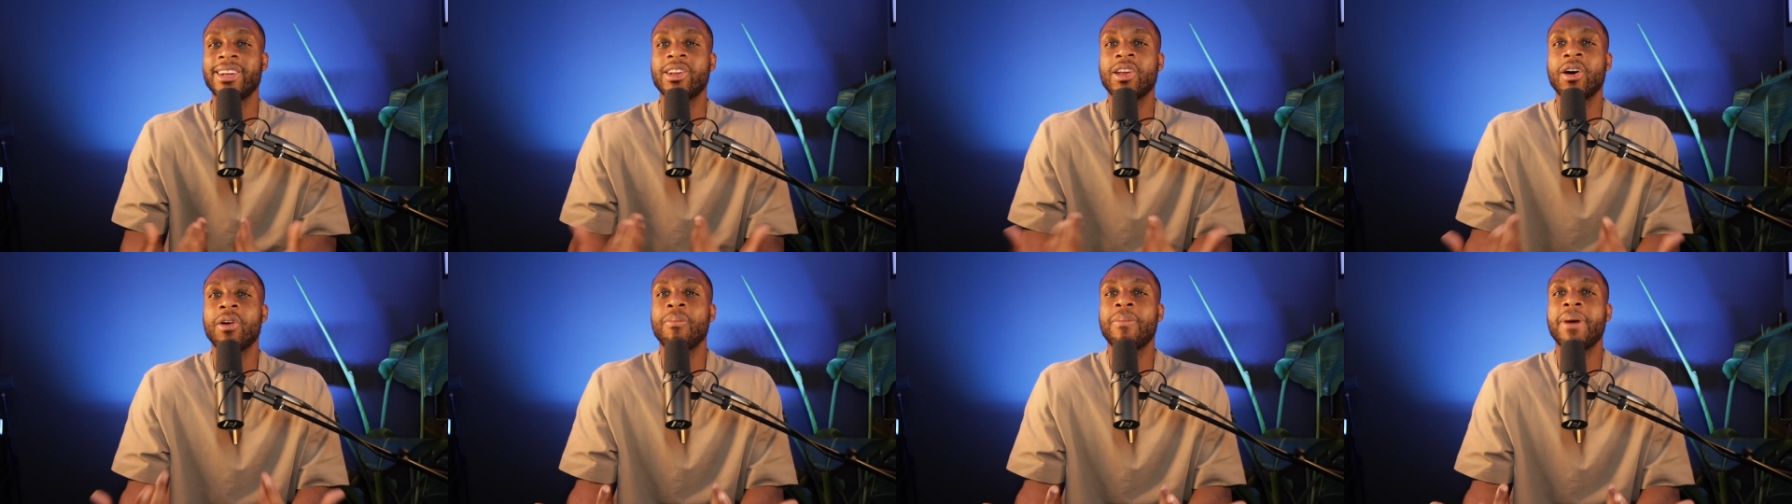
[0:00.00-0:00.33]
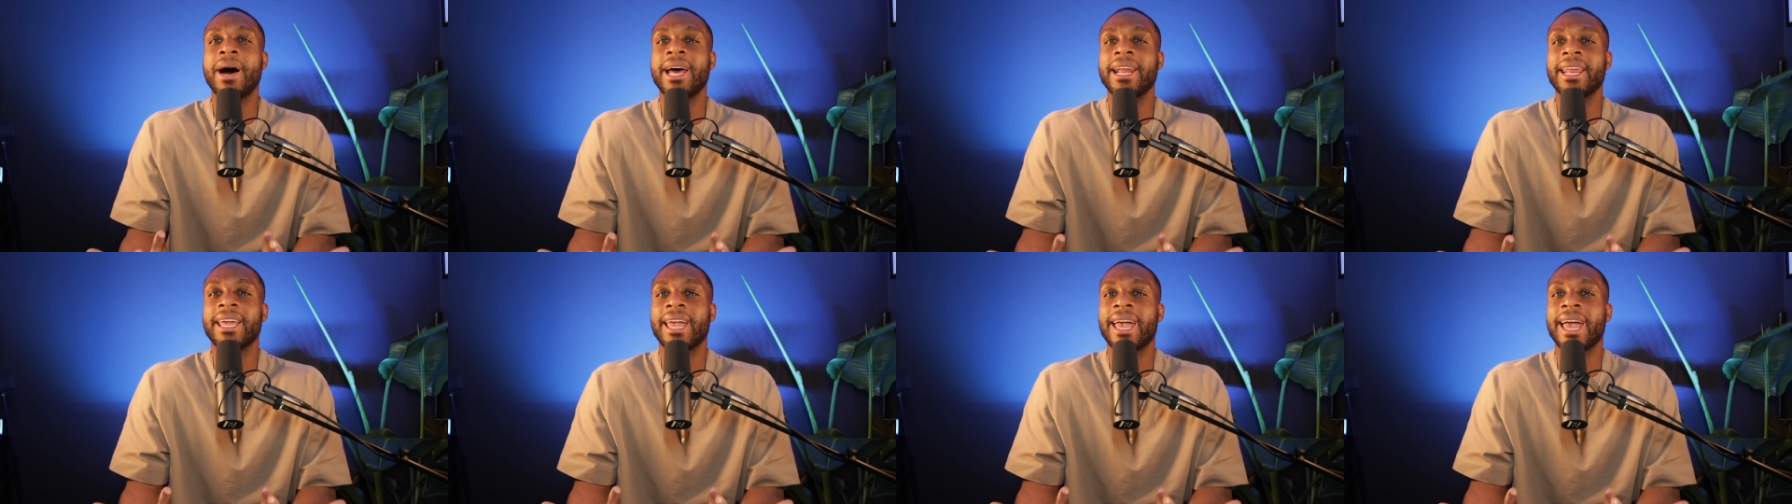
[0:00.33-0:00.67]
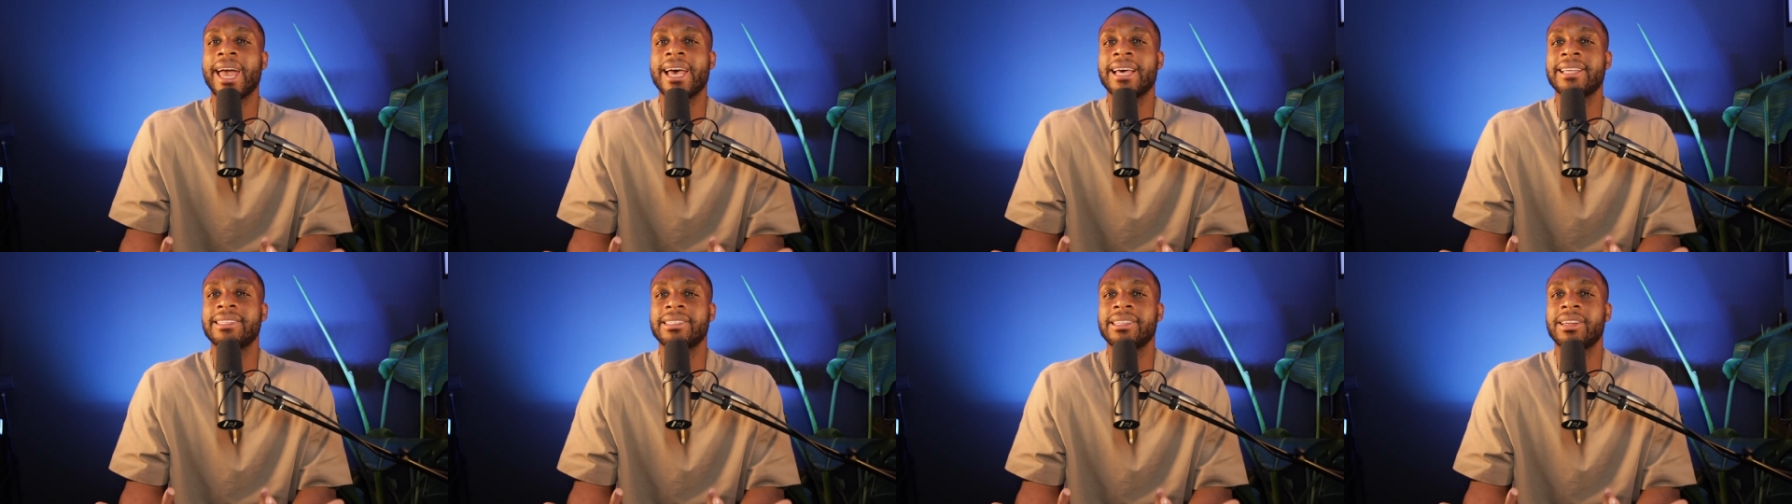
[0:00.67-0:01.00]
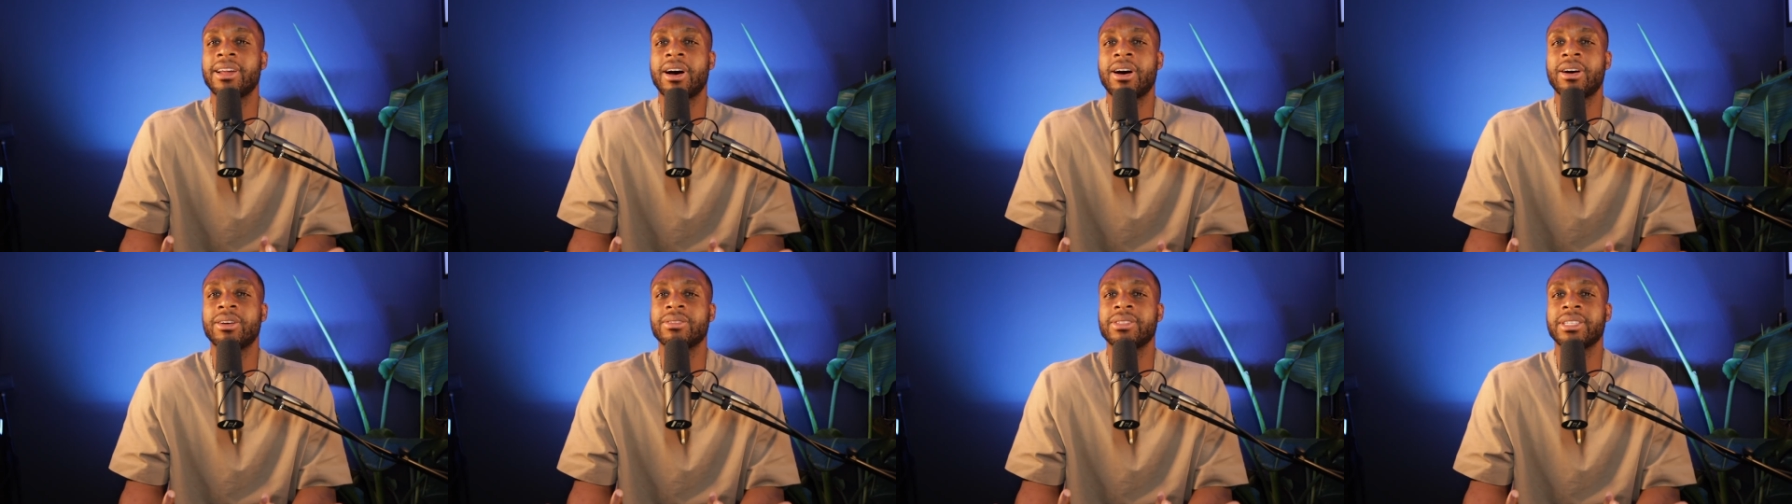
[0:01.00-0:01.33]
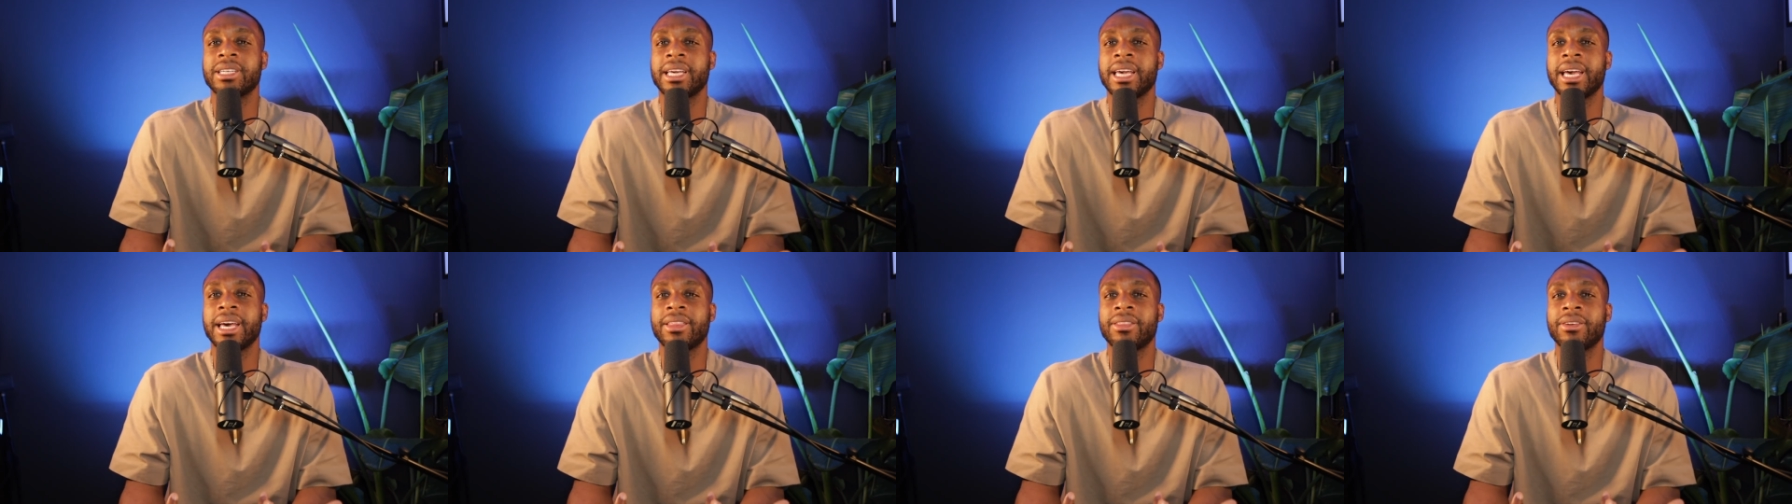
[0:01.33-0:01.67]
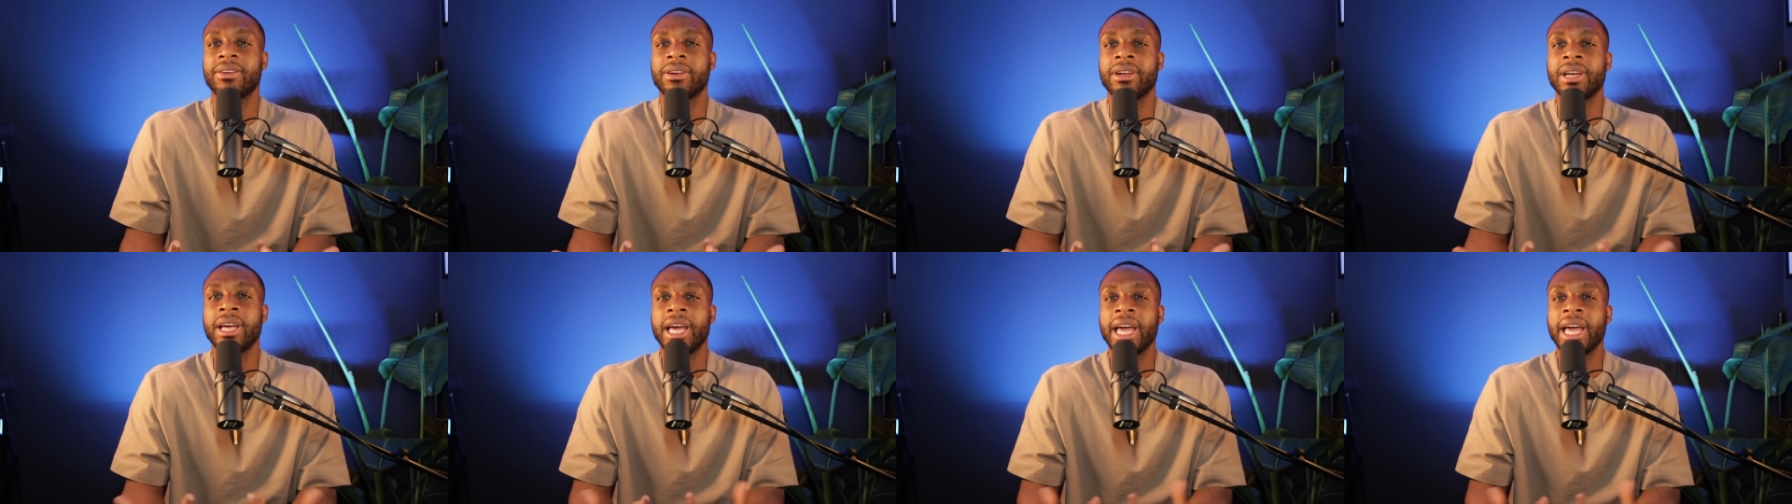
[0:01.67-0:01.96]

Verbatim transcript: nobody has it all together